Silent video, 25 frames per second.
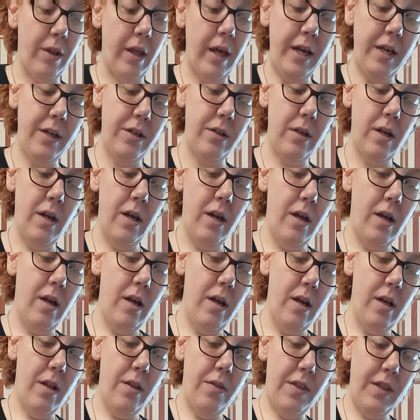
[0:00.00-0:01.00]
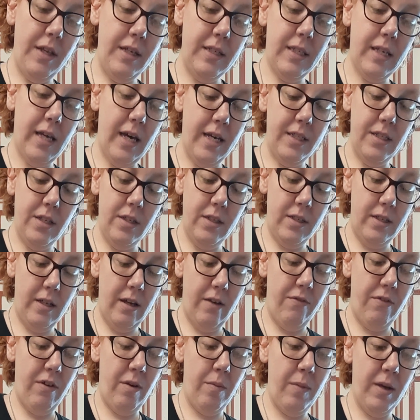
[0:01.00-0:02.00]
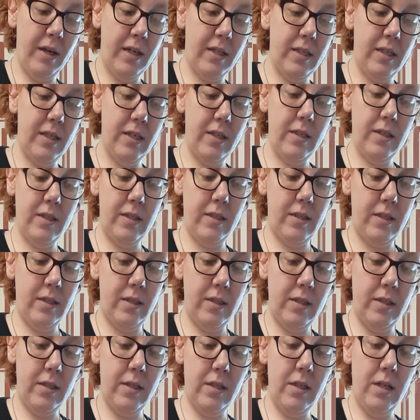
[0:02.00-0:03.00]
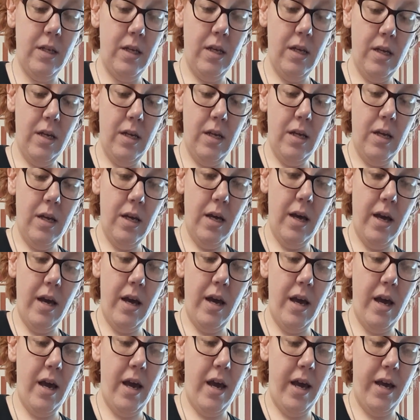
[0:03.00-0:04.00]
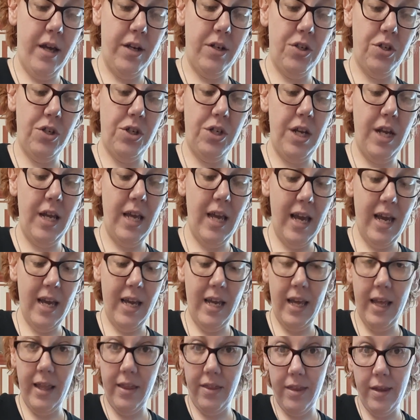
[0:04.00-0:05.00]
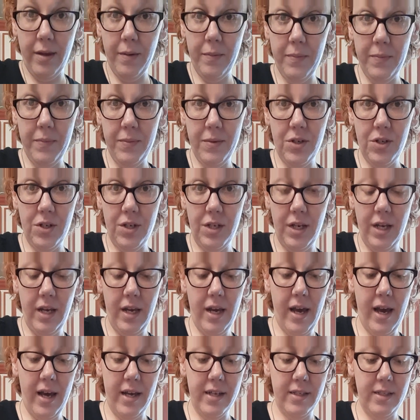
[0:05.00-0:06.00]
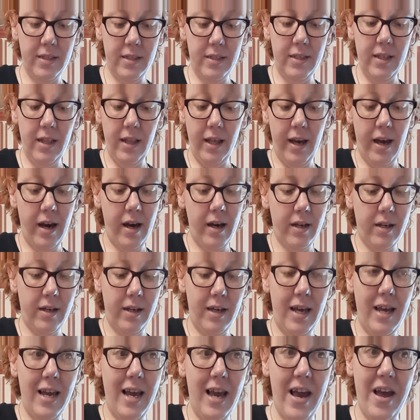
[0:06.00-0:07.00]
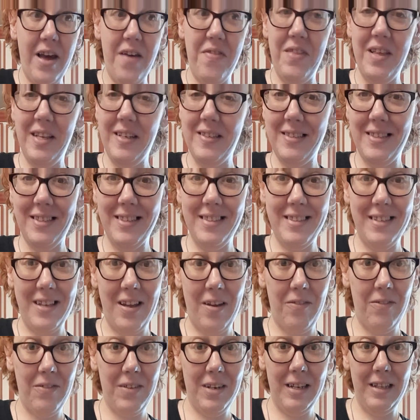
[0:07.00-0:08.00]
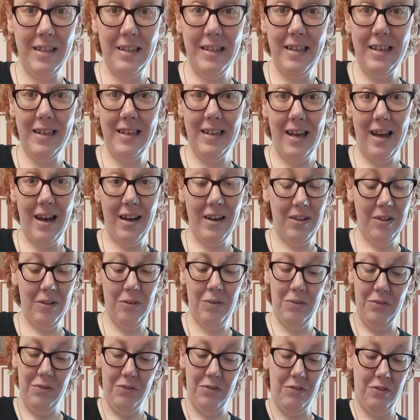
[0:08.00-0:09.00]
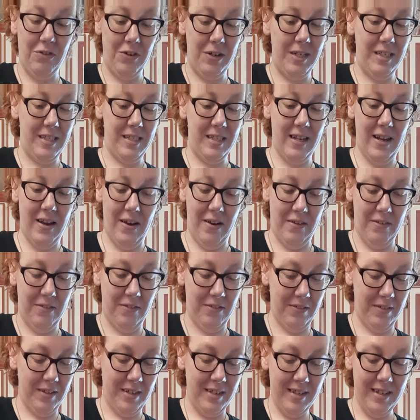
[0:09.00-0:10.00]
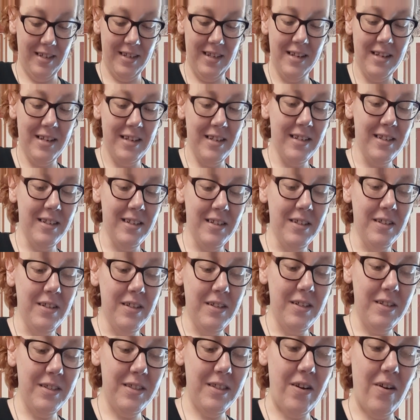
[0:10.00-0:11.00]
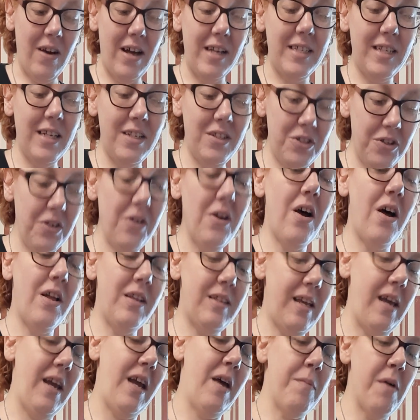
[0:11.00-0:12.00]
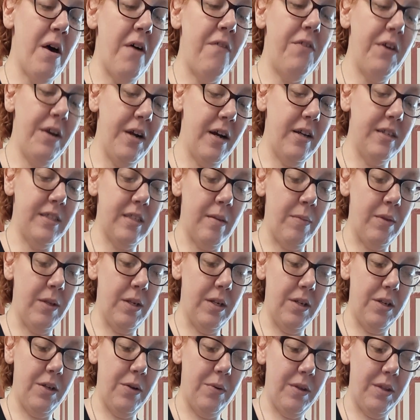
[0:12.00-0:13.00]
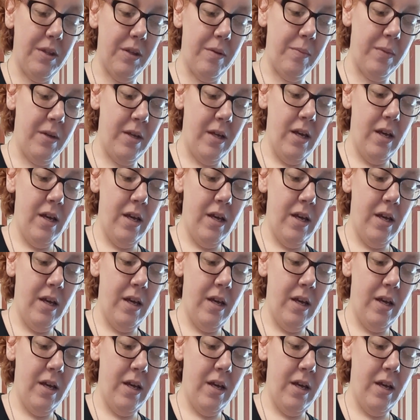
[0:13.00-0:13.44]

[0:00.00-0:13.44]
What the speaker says: like these kinds of stuffing mixes and she can't eat them. She has celiac And this is definitely not gluten-free stuff. So I said, sure, I'll take them. I'll figure out something to do with them.